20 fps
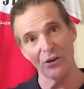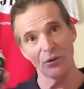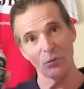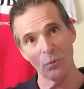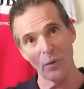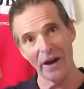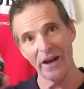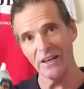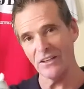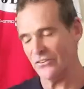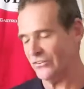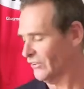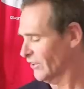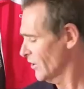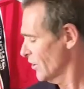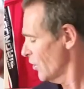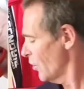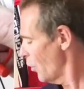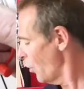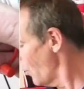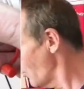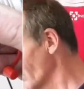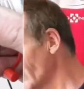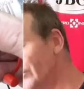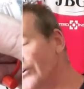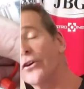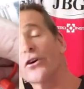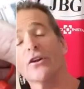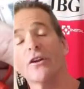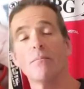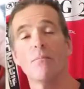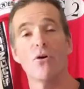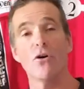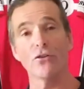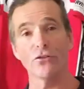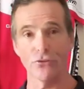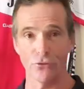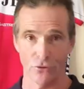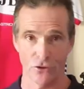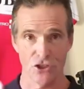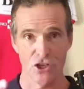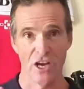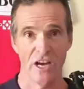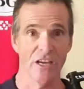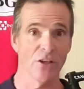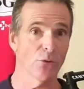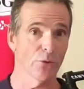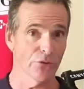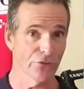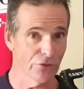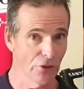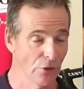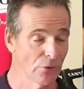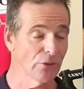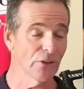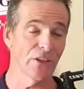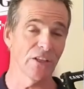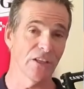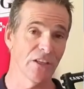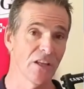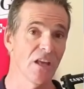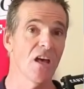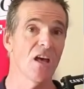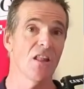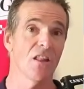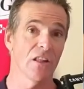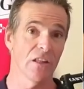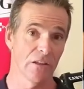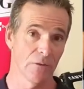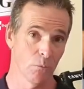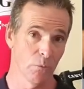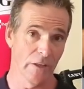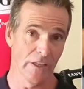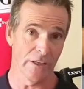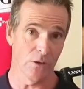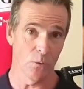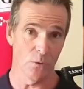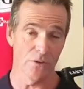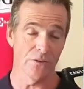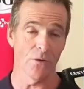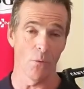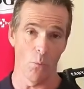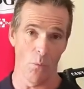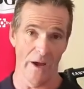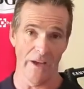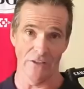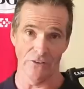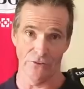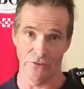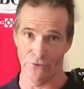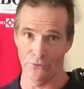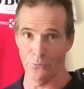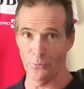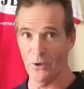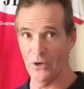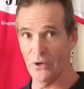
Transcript: on wax, or you can immerse your chain or soak it in the liquid wax as